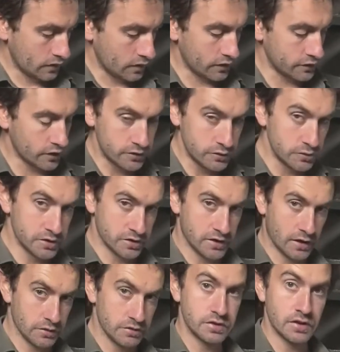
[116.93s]
I tend to use this
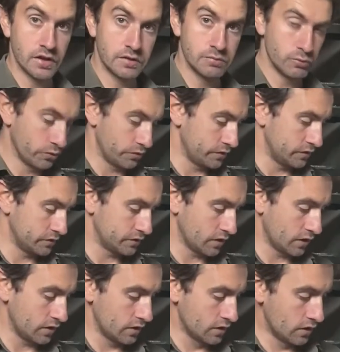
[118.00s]
outside more than
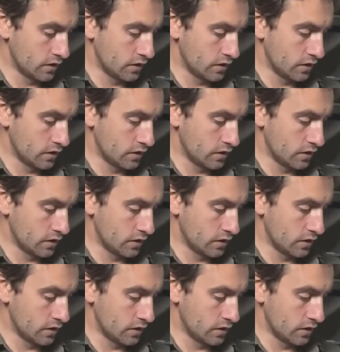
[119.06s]
inside.